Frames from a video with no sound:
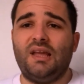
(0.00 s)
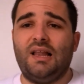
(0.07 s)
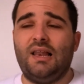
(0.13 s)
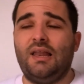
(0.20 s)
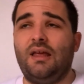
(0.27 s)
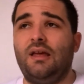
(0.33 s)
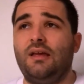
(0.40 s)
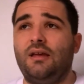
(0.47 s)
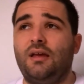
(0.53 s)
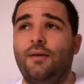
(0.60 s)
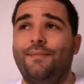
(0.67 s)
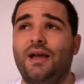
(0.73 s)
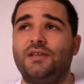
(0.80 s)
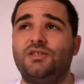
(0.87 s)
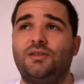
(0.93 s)

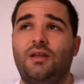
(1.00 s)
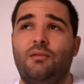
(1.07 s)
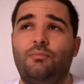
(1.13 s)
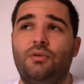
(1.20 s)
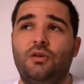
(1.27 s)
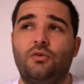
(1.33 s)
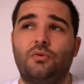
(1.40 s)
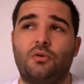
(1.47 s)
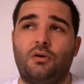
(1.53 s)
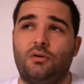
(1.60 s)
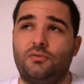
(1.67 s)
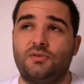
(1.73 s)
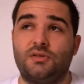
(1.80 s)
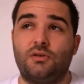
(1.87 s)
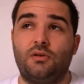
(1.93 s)
Imagine that being
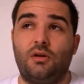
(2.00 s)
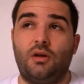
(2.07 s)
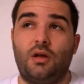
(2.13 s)
gross,